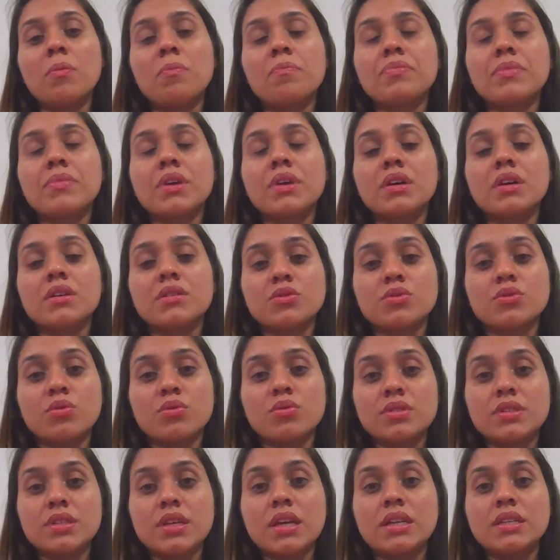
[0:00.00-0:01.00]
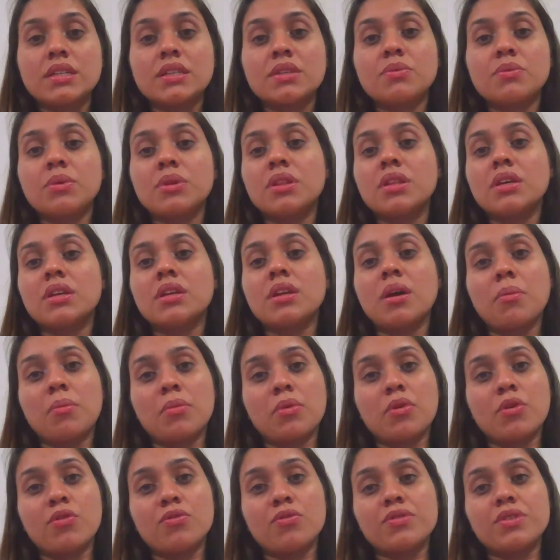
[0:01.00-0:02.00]
associated with a number
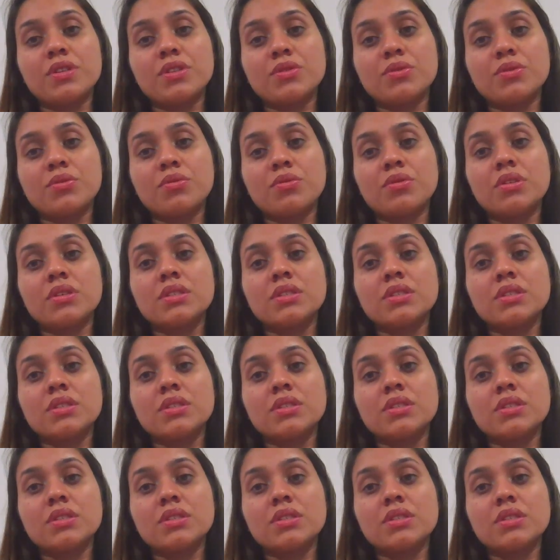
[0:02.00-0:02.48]
of disorders,